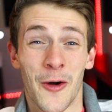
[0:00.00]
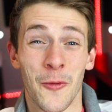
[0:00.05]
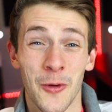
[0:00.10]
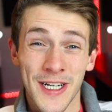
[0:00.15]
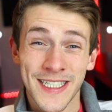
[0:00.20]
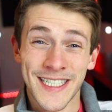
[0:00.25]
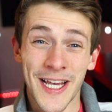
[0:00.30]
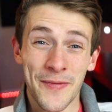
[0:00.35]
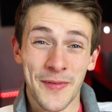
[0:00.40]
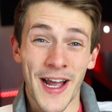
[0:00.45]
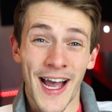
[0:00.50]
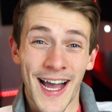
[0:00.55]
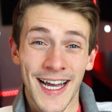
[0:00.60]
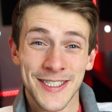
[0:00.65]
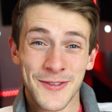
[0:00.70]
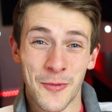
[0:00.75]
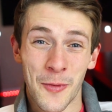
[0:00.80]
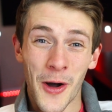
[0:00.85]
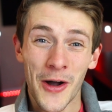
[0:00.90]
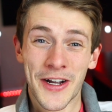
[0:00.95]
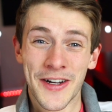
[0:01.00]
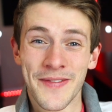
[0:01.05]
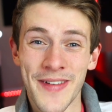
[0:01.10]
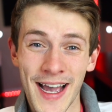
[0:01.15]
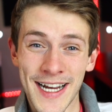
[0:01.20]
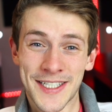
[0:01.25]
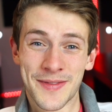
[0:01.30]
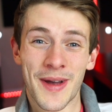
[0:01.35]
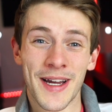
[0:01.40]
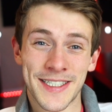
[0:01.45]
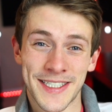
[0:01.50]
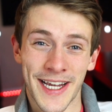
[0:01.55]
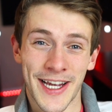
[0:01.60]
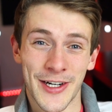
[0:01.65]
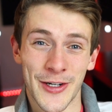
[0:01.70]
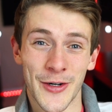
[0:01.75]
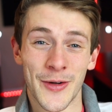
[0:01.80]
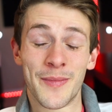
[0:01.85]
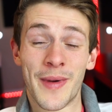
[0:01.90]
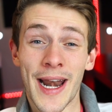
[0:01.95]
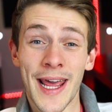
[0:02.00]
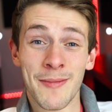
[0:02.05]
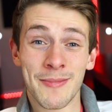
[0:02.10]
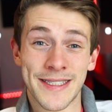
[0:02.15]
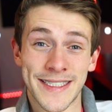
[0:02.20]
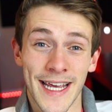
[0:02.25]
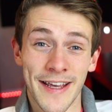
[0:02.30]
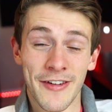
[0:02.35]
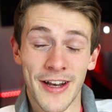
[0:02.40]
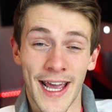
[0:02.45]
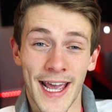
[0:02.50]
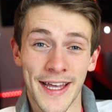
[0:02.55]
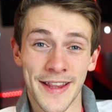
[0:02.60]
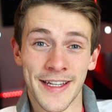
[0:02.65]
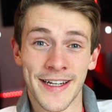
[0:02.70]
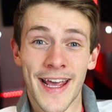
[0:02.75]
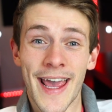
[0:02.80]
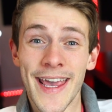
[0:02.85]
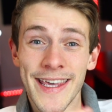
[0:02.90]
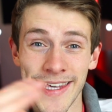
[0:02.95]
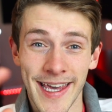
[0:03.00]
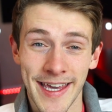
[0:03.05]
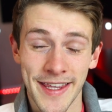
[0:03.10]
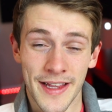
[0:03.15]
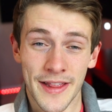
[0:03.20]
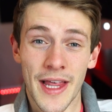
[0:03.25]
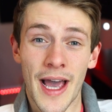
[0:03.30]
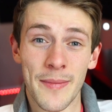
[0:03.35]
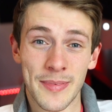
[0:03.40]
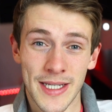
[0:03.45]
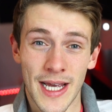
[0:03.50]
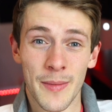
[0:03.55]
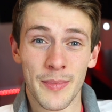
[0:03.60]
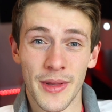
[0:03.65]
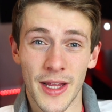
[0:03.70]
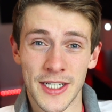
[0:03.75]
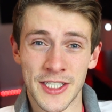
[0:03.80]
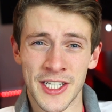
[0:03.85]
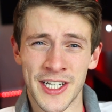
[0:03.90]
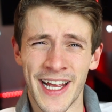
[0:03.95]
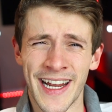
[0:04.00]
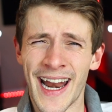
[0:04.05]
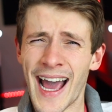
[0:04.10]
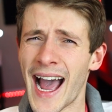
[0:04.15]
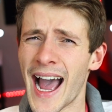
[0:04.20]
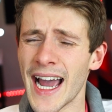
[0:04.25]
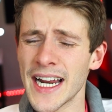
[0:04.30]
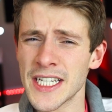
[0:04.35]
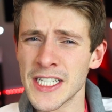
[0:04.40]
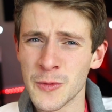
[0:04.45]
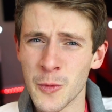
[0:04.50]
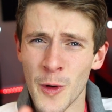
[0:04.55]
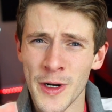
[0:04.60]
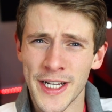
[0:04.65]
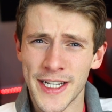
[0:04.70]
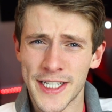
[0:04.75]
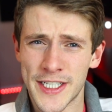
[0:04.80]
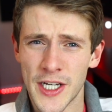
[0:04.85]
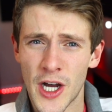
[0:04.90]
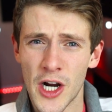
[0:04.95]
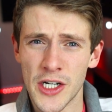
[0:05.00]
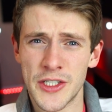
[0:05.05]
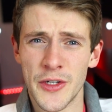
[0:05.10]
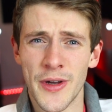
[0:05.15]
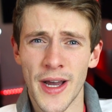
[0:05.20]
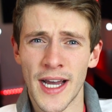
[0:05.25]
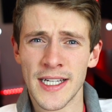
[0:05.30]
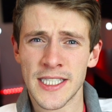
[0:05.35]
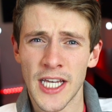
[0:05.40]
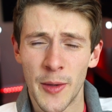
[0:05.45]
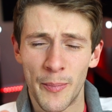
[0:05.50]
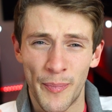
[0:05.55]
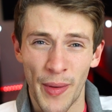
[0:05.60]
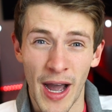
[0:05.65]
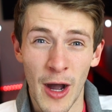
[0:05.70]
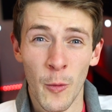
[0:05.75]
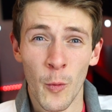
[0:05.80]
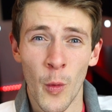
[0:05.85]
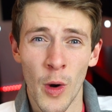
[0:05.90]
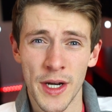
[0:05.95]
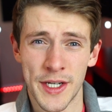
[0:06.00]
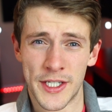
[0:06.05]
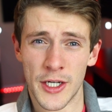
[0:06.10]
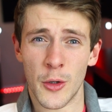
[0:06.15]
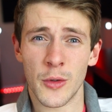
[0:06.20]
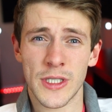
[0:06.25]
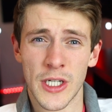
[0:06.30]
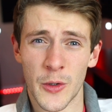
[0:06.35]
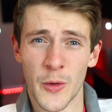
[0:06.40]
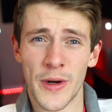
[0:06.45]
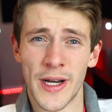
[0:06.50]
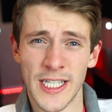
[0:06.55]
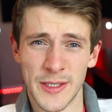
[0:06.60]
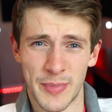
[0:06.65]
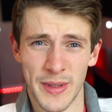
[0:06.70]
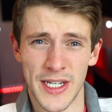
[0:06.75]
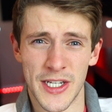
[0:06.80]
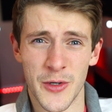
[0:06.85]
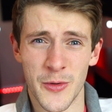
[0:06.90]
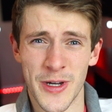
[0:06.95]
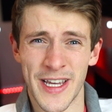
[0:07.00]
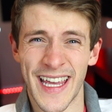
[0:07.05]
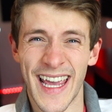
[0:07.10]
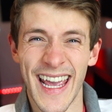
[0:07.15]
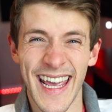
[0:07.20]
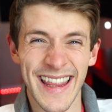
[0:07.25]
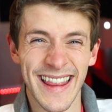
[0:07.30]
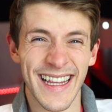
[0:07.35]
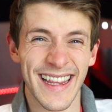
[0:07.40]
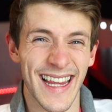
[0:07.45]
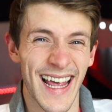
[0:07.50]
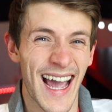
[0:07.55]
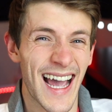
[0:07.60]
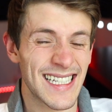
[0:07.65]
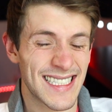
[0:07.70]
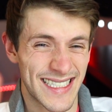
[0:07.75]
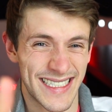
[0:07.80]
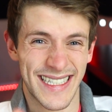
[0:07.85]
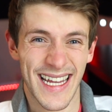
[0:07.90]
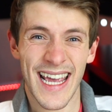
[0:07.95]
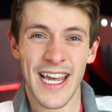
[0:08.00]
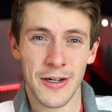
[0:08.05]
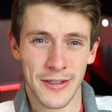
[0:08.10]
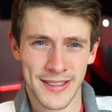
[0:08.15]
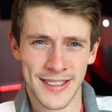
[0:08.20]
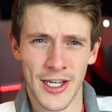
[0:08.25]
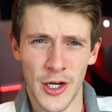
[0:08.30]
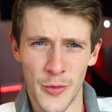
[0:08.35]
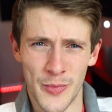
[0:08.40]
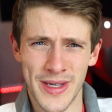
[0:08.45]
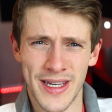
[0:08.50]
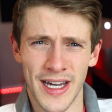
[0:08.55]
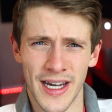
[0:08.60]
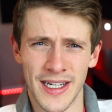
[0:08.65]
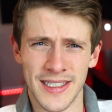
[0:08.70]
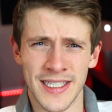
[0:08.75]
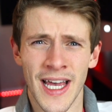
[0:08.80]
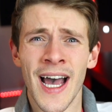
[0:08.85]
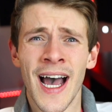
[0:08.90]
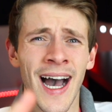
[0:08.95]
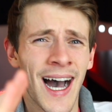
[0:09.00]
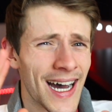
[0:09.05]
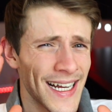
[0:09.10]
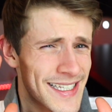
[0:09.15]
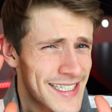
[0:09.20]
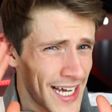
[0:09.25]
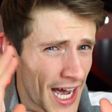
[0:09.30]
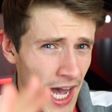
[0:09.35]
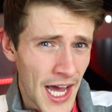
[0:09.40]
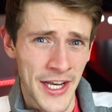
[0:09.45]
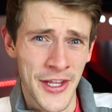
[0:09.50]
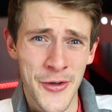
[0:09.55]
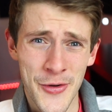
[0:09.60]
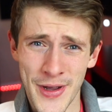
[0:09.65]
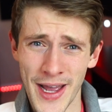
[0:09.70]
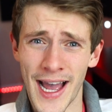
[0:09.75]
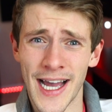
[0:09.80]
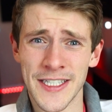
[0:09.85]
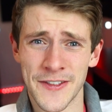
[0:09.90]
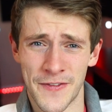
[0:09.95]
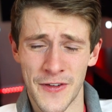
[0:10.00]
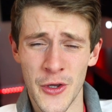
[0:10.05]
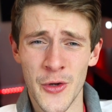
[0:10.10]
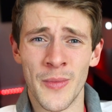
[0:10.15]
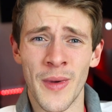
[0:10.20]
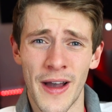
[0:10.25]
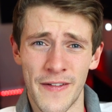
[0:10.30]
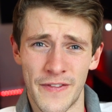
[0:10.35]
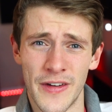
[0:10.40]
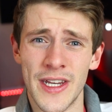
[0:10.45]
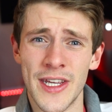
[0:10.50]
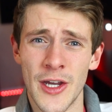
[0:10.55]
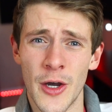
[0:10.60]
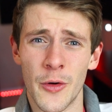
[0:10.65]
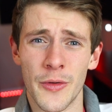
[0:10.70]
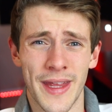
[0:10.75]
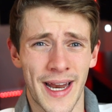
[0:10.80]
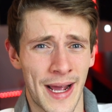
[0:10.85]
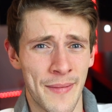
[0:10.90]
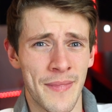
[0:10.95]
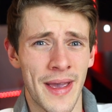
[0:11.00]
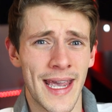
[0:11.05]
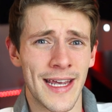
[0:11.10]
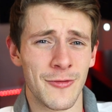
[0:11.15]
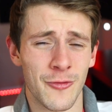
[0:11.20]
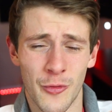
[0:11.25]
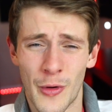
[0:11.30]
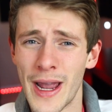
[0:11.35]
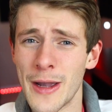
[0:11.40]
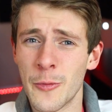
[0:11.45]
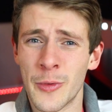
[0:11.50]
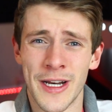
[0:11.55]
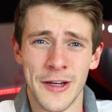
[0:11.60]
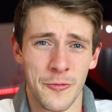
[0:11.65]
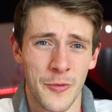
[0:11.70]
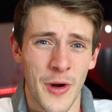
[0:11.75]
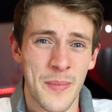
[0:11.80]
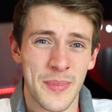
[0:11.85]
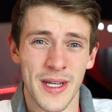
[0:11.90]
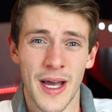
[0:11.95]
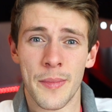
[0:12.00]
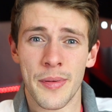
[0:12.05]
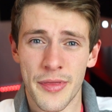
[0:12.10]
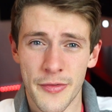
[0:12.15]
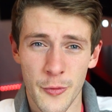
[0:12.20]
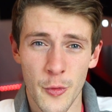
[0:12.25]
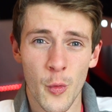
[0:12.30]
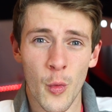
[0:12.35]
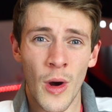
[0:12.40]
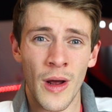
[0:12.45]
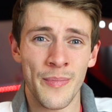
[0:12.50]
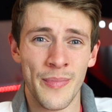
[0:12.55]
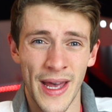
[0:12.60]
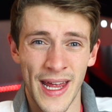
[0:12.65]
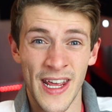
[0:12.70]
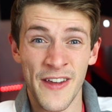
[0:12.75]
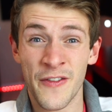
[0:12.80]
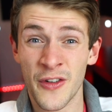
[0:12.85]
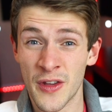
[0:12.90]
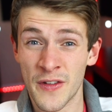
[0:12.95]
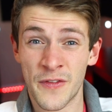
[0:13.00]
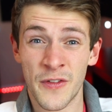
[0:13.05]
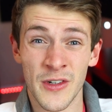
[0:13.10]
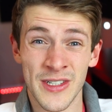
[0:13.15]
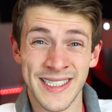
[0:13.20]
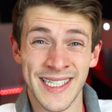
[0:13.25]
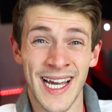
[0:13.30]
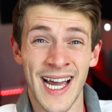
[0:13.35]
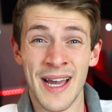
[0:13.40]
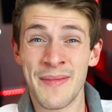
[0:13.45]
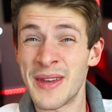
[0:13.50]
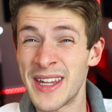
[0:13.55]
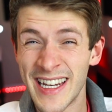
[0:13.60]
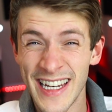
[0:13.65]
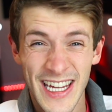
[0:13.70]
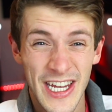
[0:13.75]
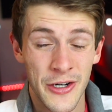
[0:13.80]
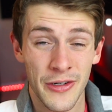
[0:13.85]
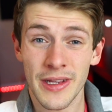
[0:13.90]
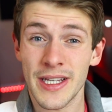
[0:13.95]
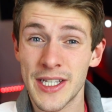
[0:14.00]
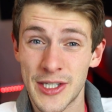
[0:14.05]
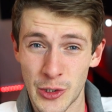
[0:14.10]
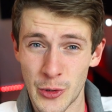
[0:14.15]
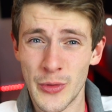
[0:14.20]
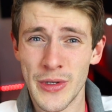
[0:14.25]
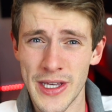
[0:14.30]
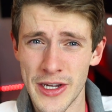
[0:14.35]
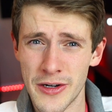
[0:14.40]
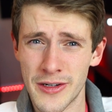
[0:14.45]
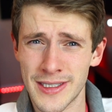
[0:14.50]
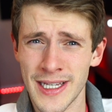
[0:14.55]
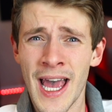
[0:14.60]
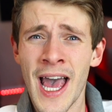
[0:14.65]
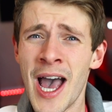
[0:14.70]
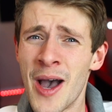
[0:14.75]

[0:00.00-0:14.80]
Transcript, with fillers: What is up guys? Welcome back to my channel. My name is David Hanlon, aka The Laptop Legend, and I just wanted to talk to you guys about what Dogecoin has been doing in the last day or so because a ton of you guys viewed my video that I made right when it ripped up through one penny for the first time in nearly two years.